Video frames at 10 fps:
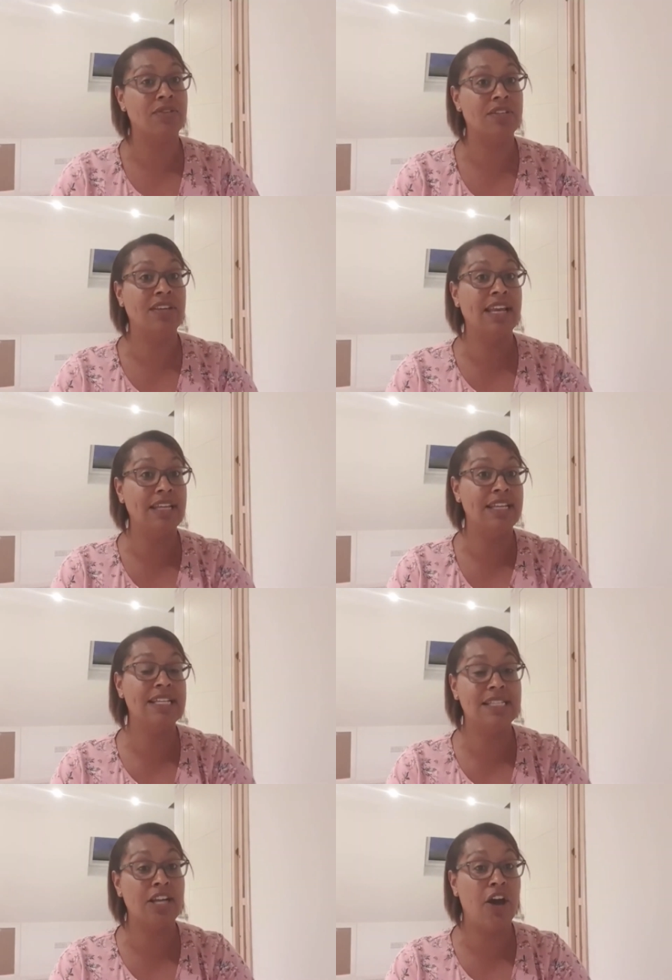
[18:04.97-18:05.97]
So yeah,
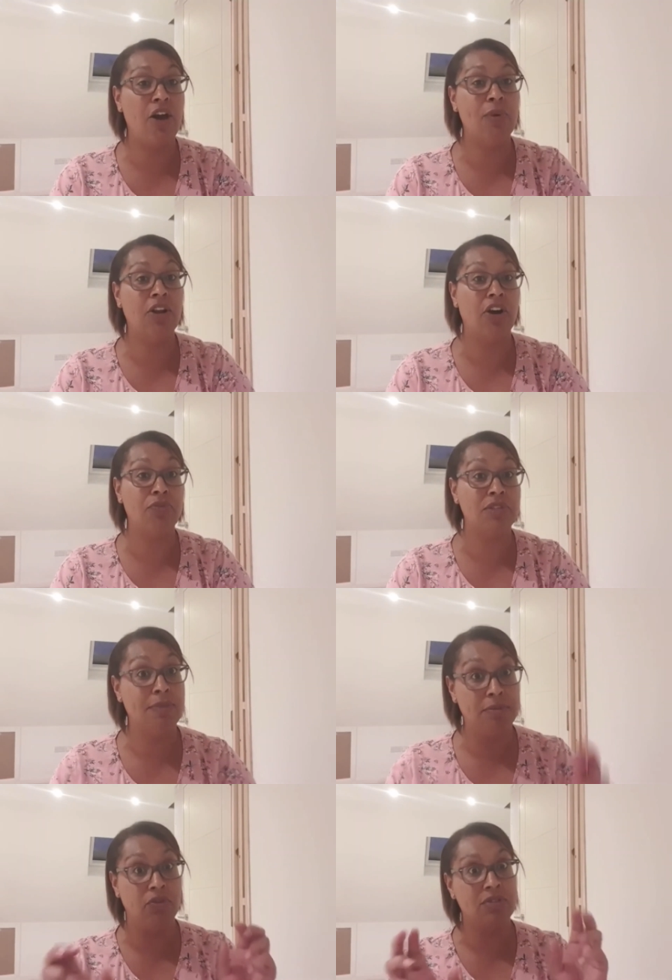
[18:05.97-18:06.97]
years ago when life was a
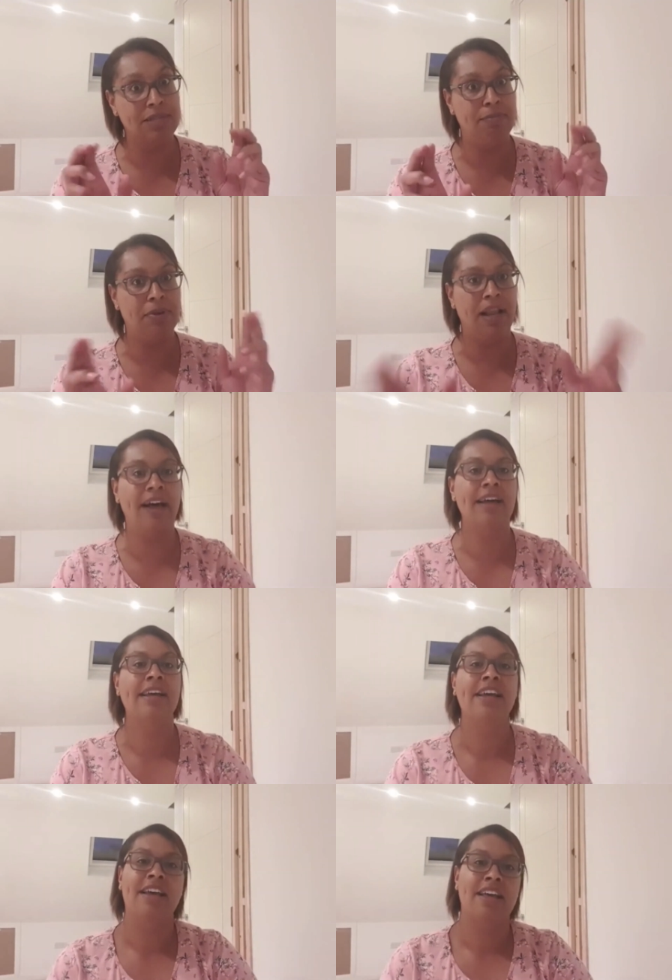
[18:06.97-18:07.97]
bit more simpler,
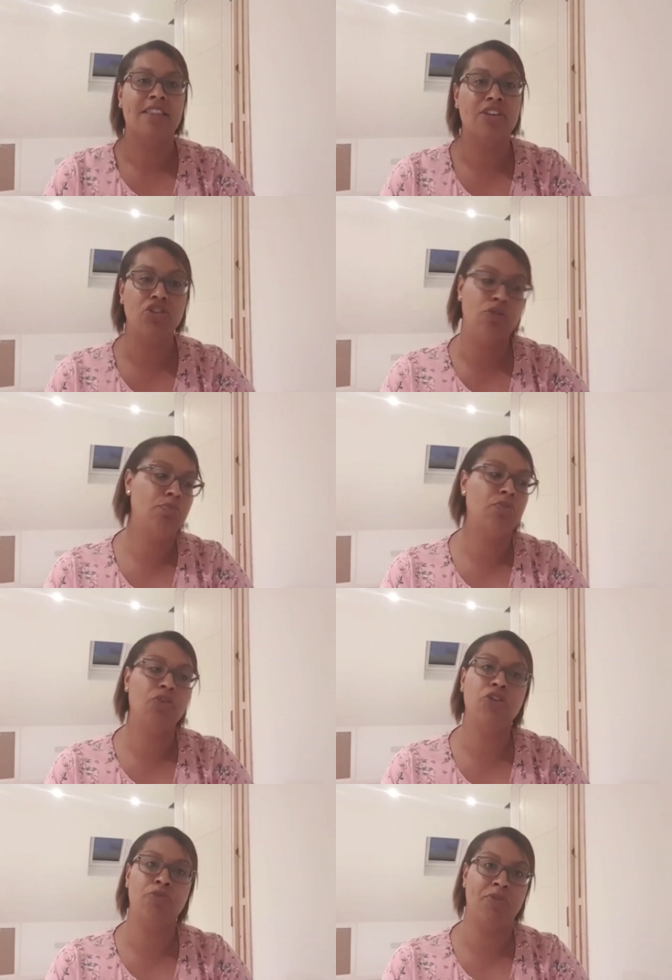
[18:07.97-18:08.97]
that you
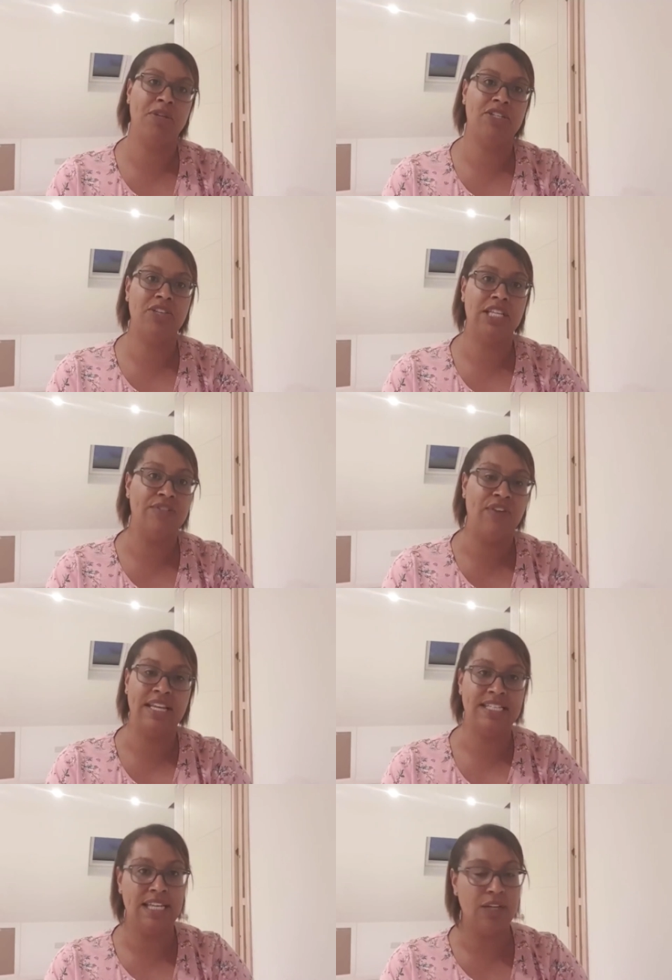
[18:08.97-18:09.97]
could probably do these
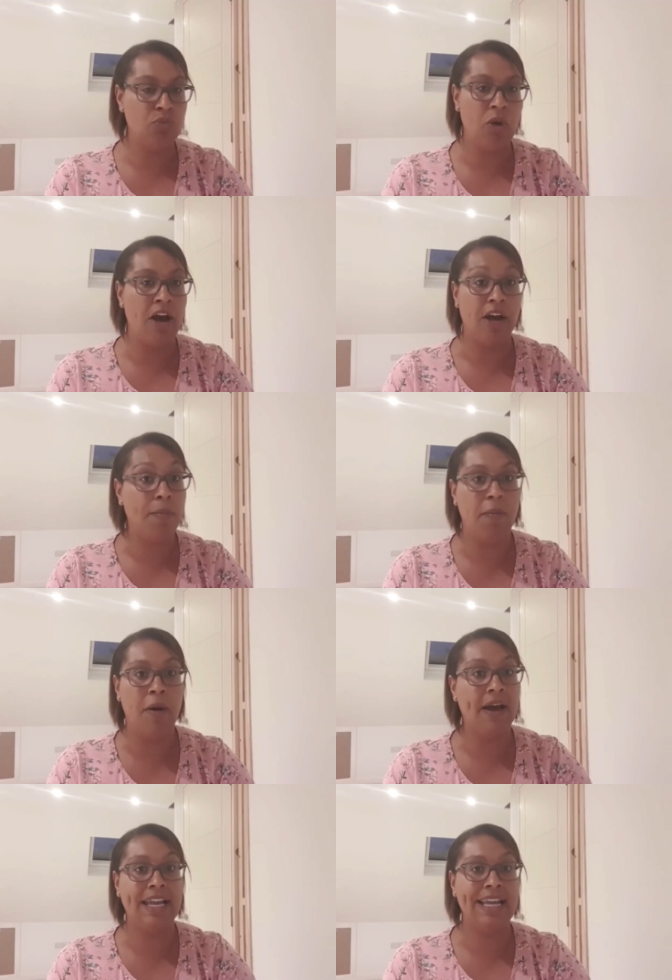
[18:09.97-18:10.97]
things and it worked,
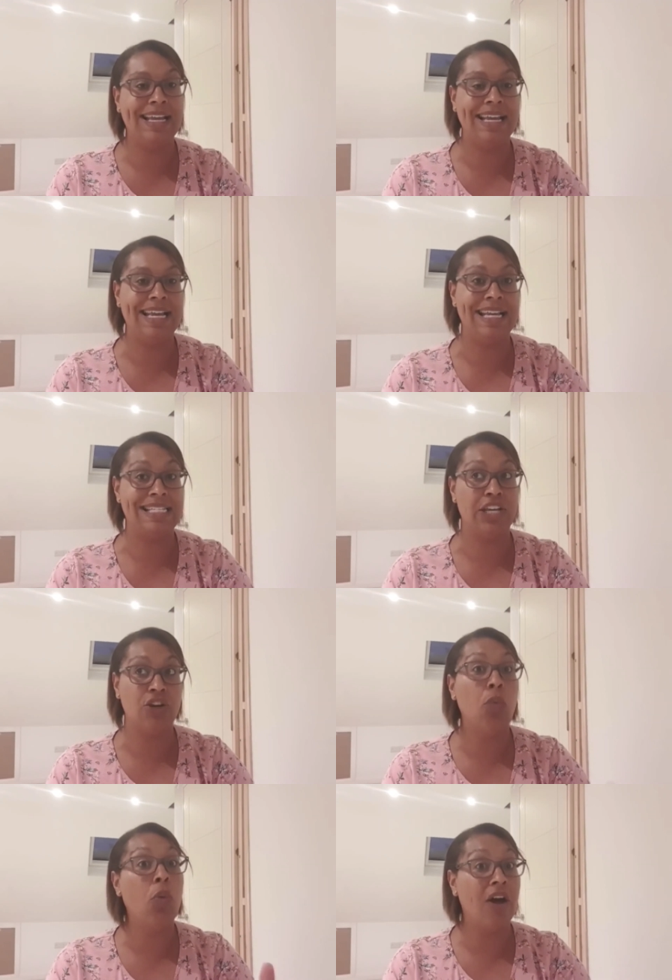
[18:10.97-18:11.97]
but it's going
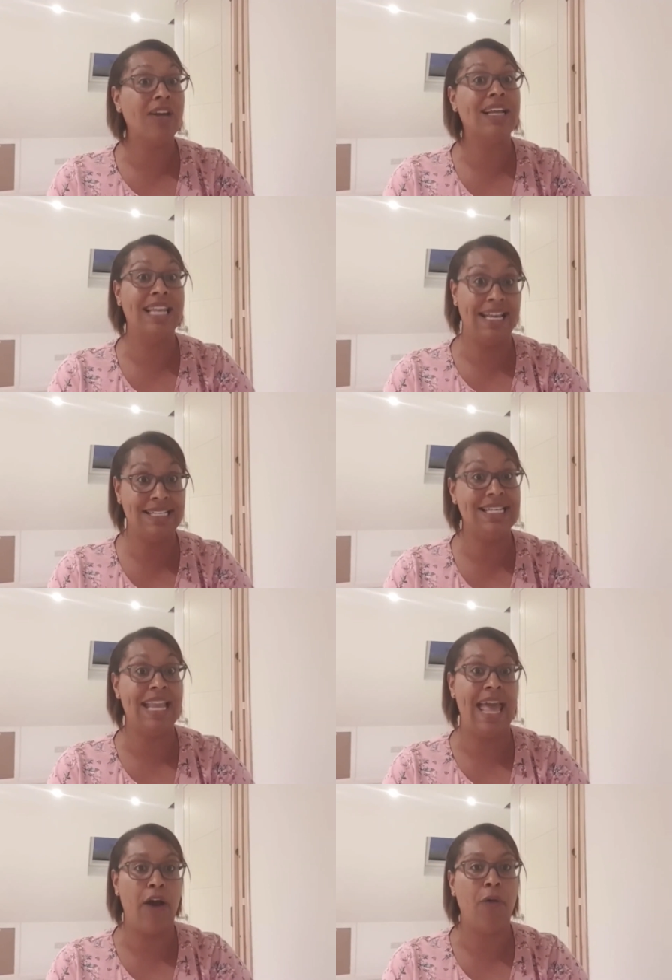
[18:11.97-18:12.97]
to work less
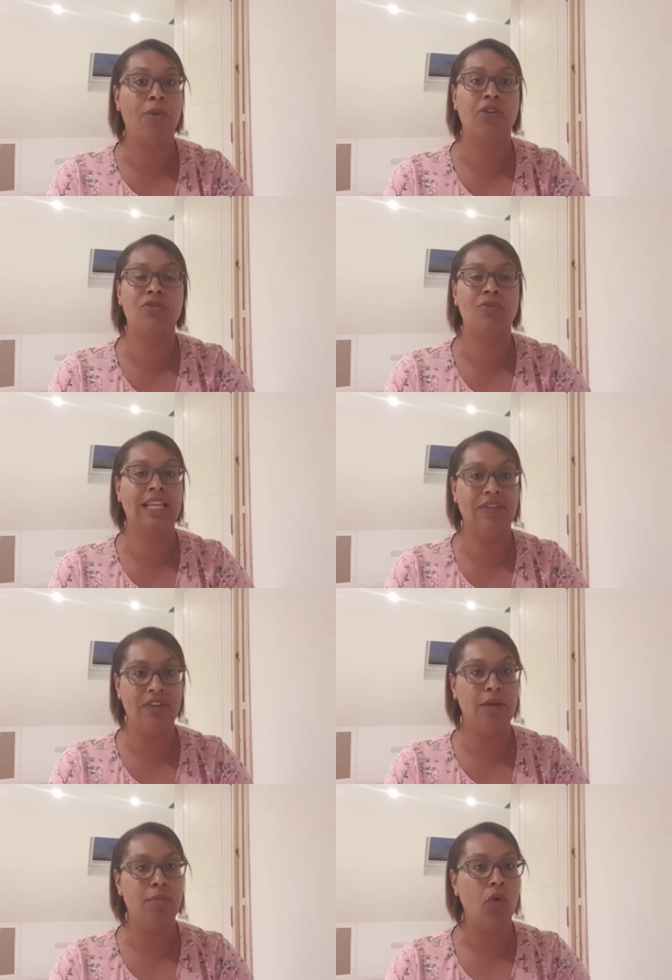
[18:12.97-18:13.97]
now because we live
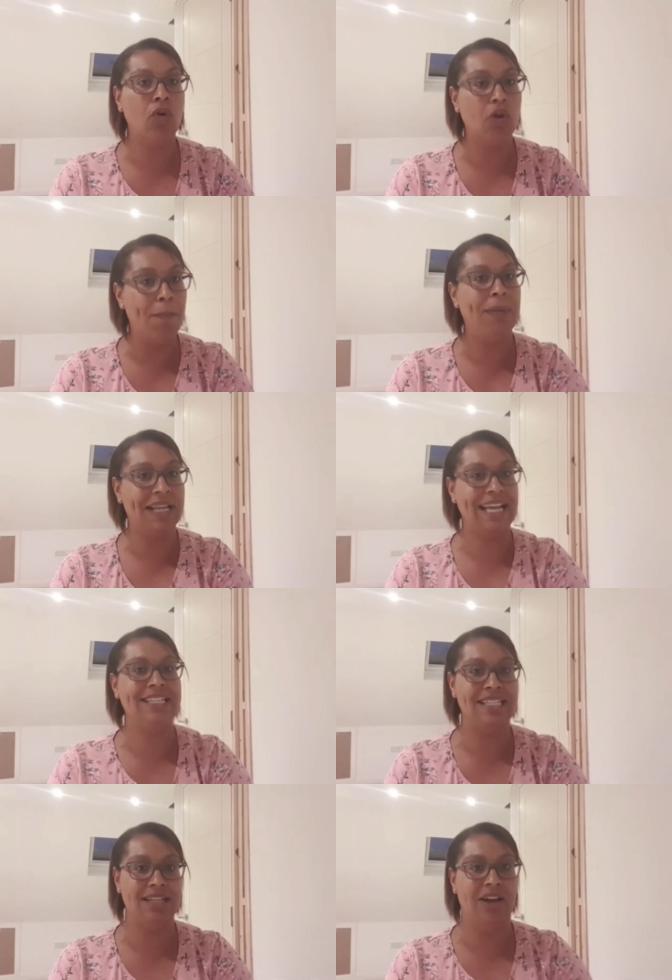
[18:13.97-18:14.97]
in a more
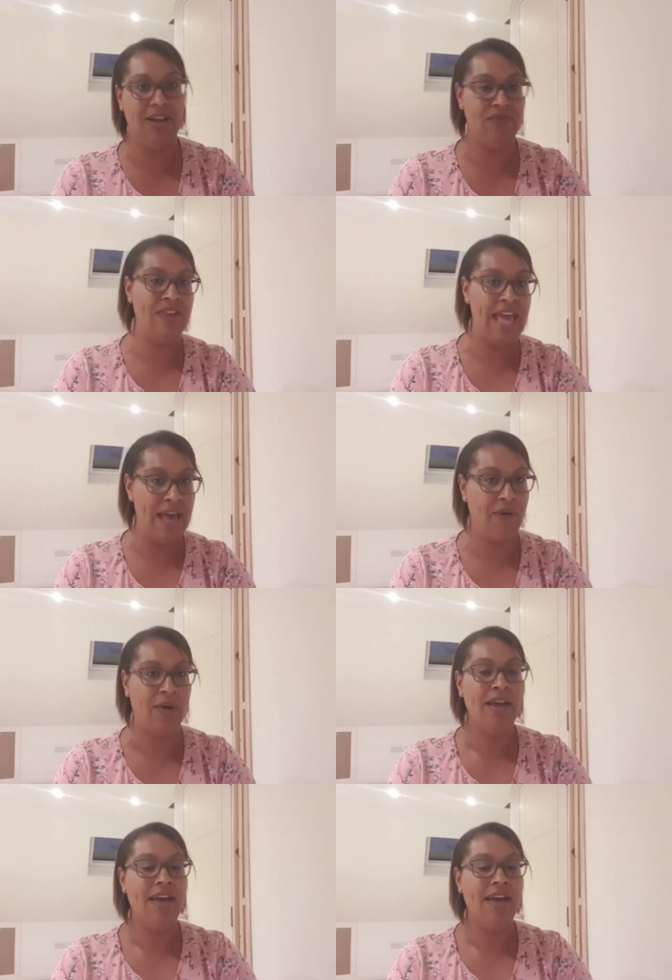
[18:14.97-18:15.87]
complicated life now.